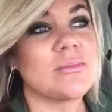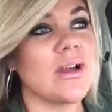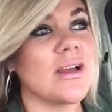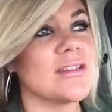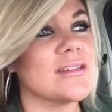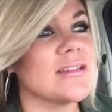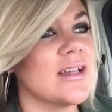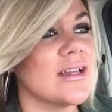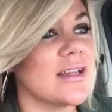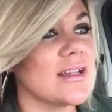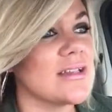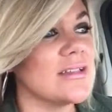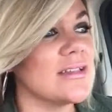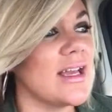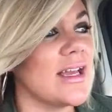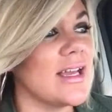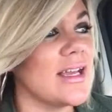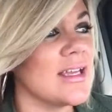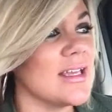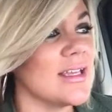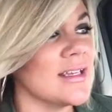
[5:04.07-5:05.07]
prosthetic
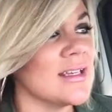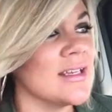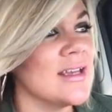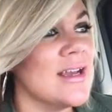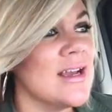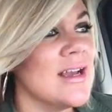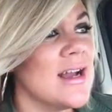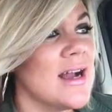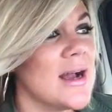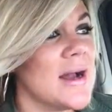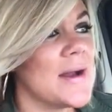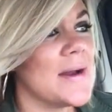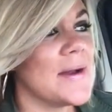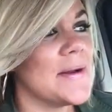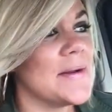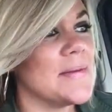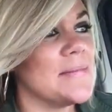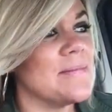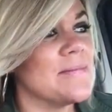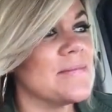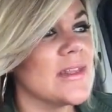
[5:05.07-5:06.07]
leg,
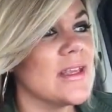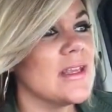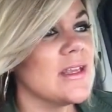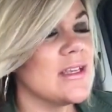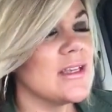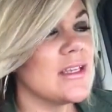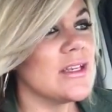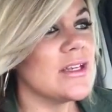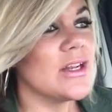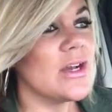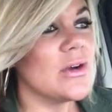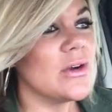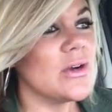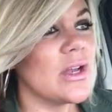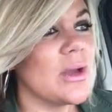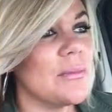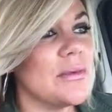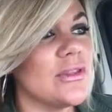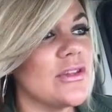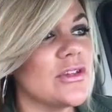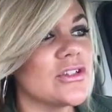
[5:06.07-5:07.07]
and you know,
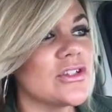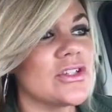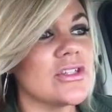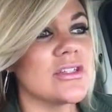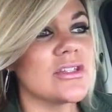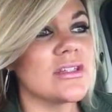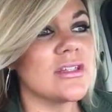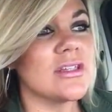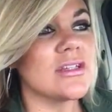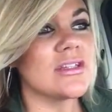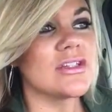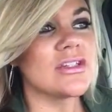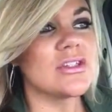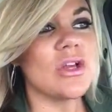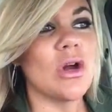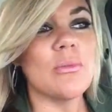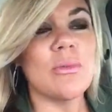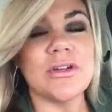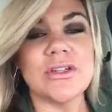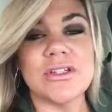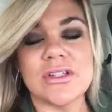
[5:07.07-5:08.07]
I mean, there's
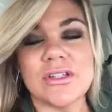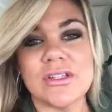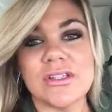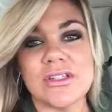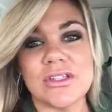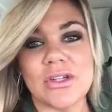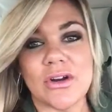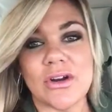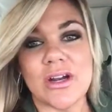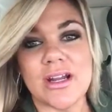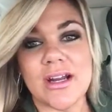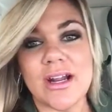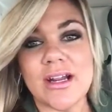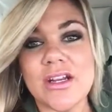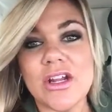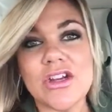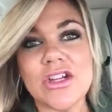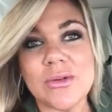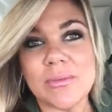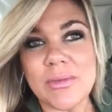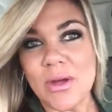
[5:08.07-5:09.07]
so much to the story, and I
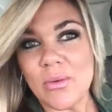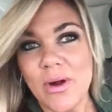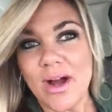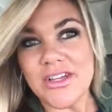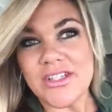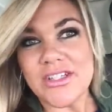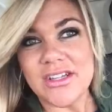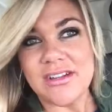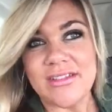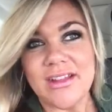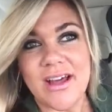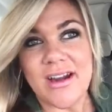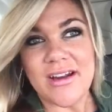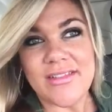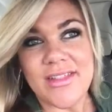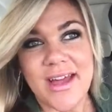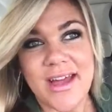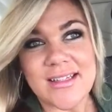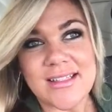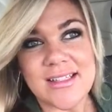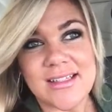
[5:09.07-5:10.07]
know you'll be watching a lot of
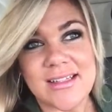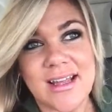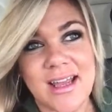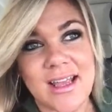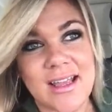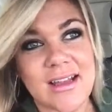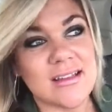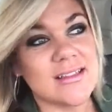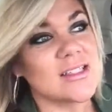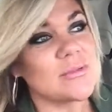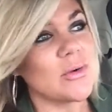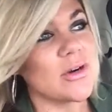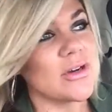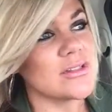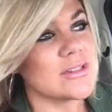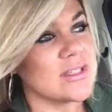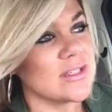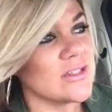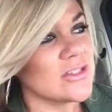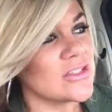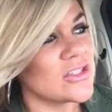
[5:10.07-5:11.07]
that tonight on
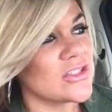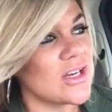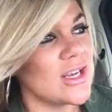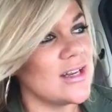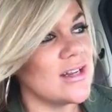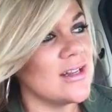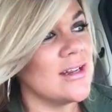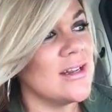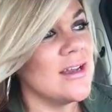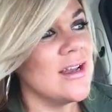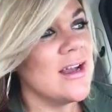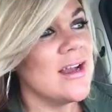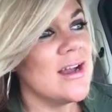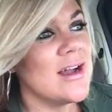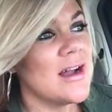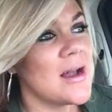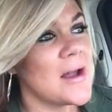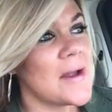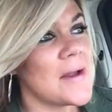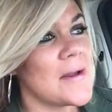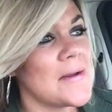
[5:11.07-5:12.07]
Sports Illustrated.
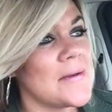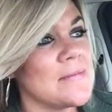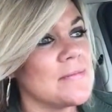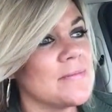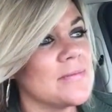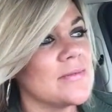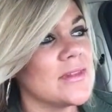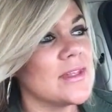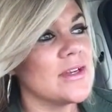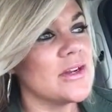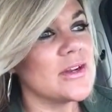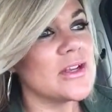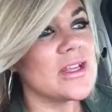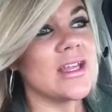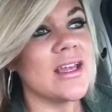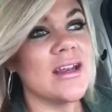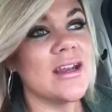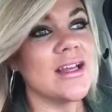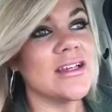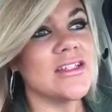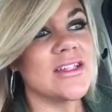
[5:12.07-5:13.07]
You know,
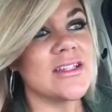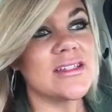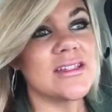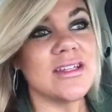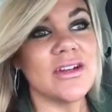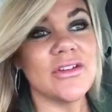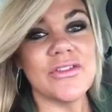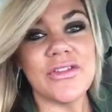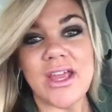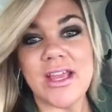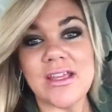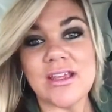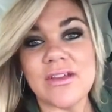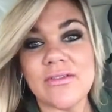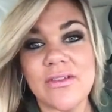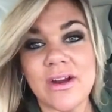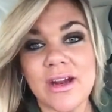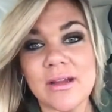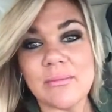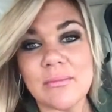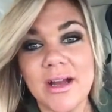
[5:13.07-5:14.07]
again, I just, you know, thank you
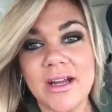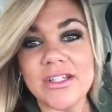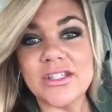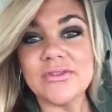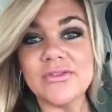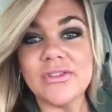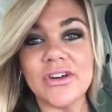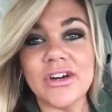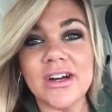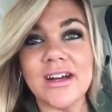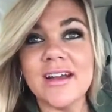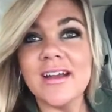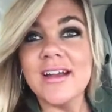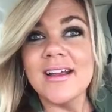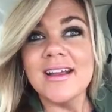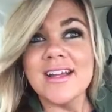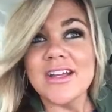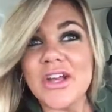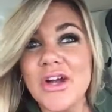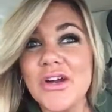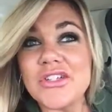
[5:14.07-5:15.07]
very much for
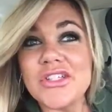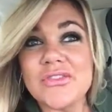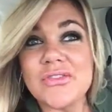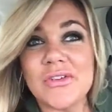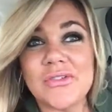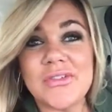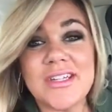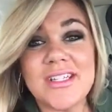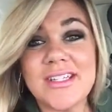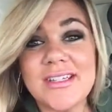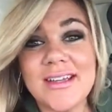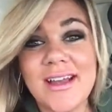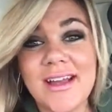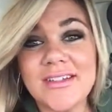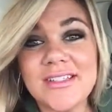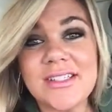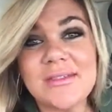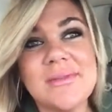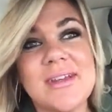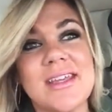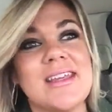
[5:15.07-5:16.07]
Coach for reaching
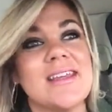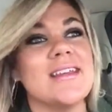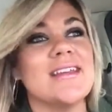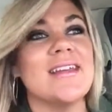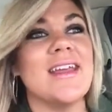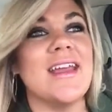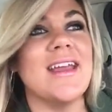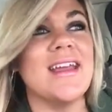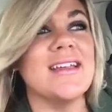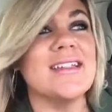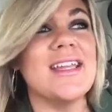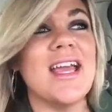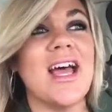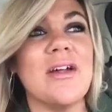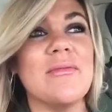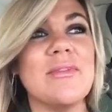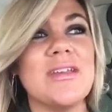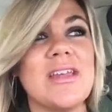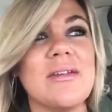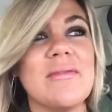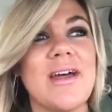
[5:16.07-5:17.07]
out to me and
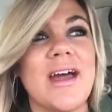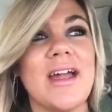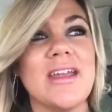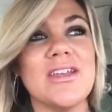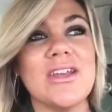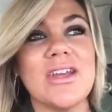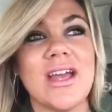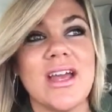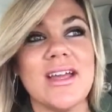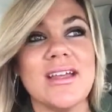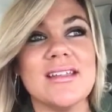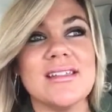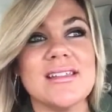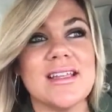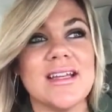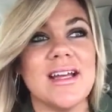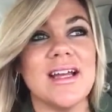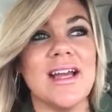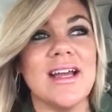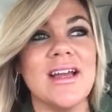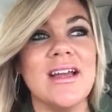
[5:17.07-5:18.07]
telling me that you guys